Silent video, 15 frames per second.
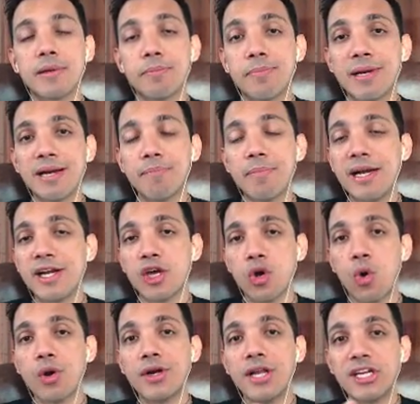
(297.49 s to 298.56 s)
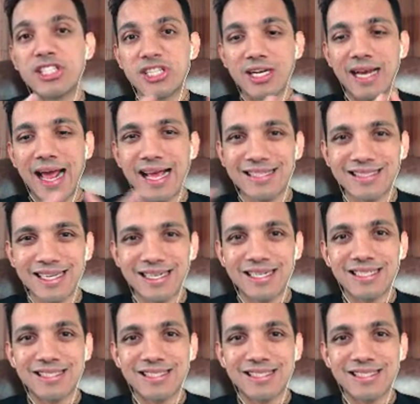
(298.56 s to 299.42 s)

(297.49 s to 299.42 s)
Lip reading: build your own digital asset